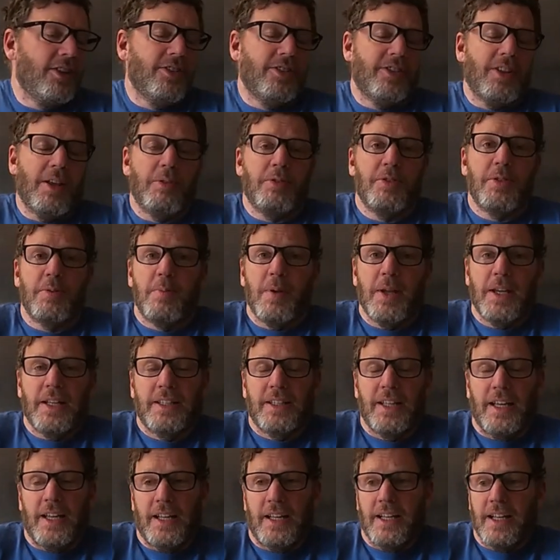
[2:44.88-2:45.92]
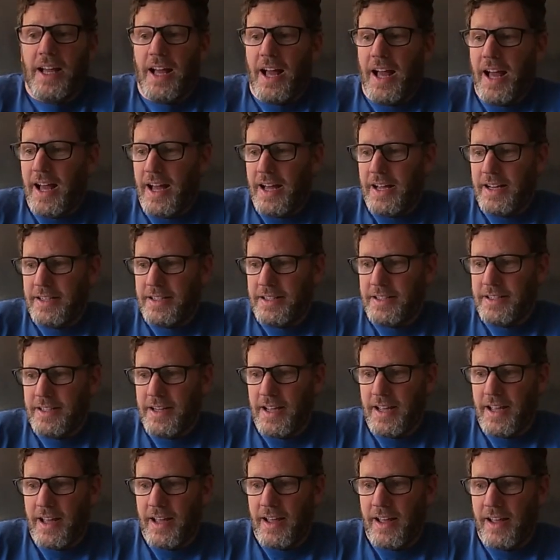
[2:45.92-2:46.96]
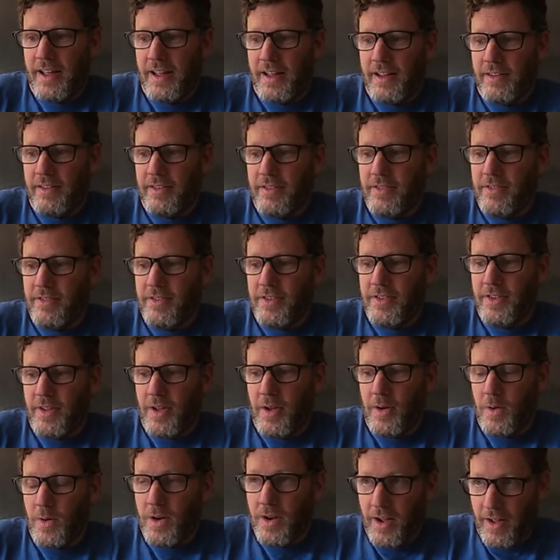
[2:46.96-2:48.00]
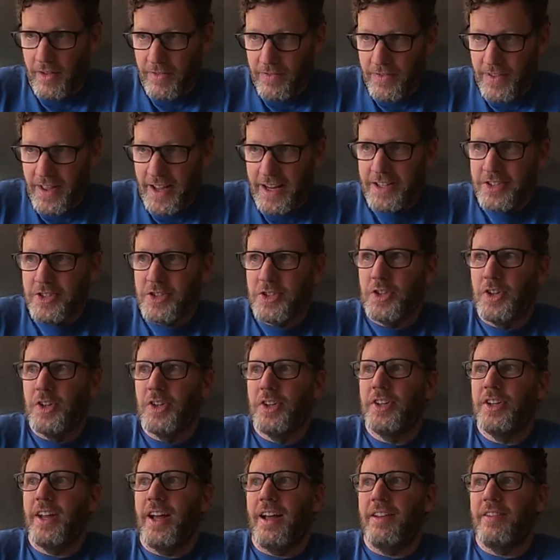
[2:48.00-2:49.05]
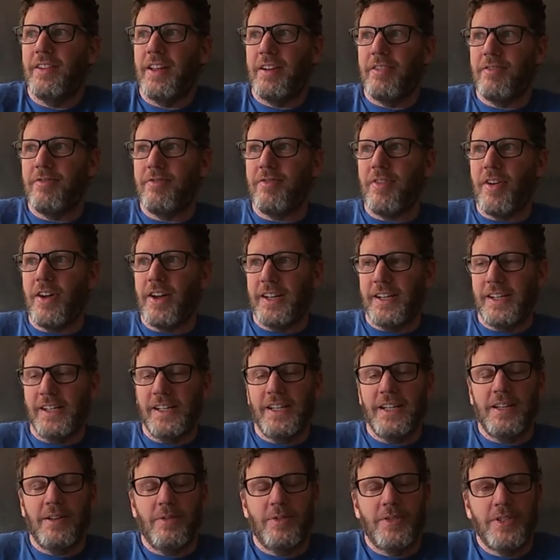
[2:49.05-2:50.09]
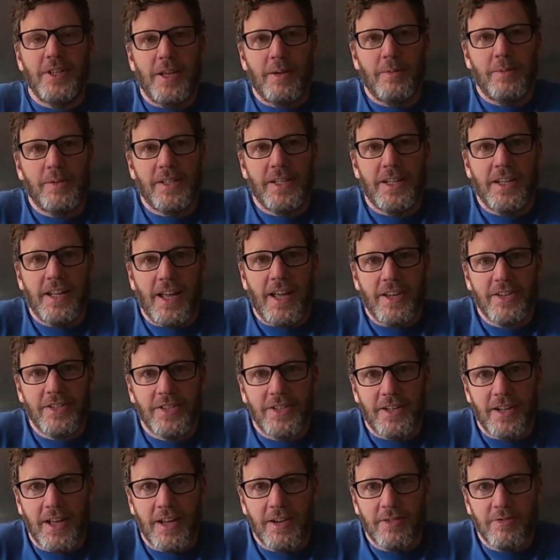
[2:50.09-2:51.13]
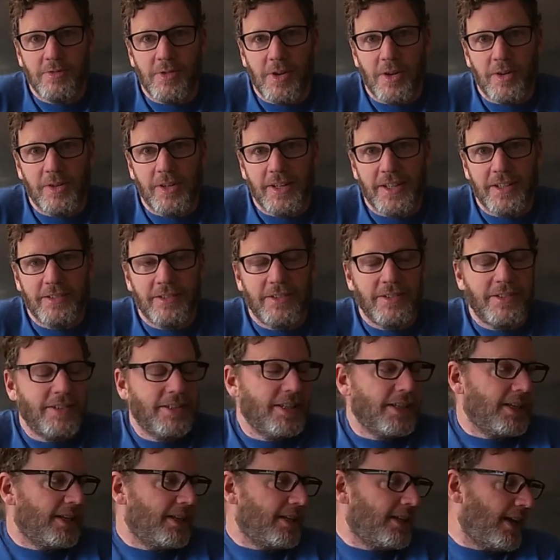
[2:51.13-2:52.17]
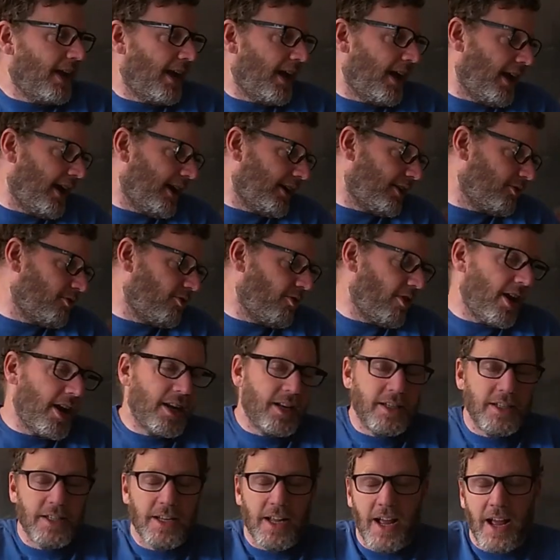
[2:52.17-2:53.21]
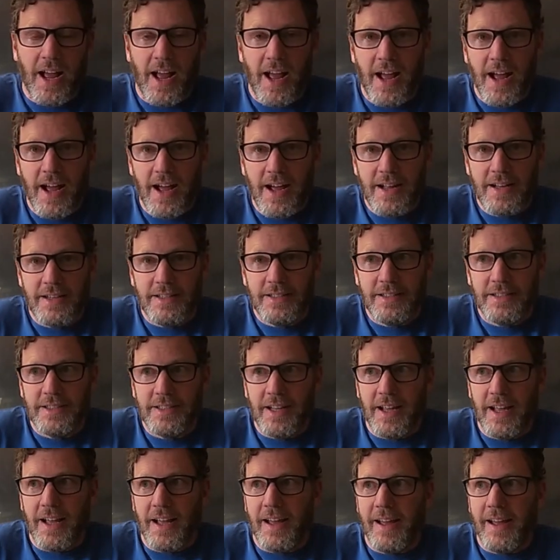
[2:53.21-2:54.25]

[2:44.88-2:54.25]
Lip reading: So that was the big thing, and so got that done, and then finally it was able to yesterday roll in the crane and